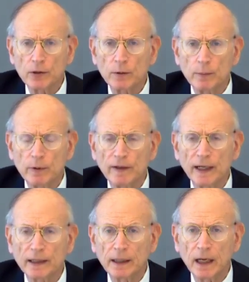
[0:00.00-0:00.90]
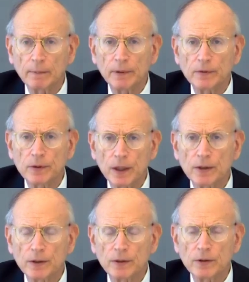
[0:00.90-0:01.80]
do to provide
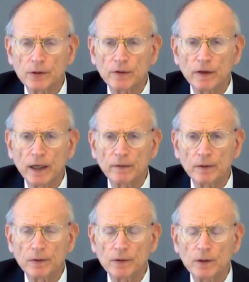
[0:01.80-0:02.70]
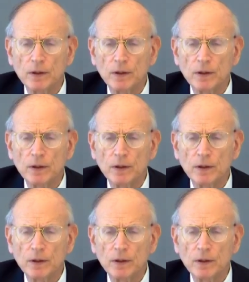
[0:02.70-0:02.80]
compensation to survivors,